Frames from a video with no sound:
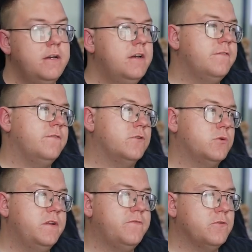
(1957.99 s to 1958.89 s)
For
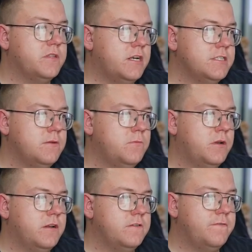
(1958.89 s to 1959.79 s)

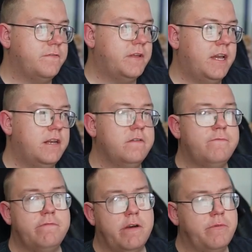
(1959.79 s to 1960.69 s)
24,150 yen,
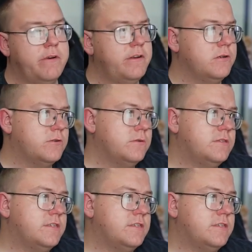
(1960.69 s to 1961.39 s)
February 2026.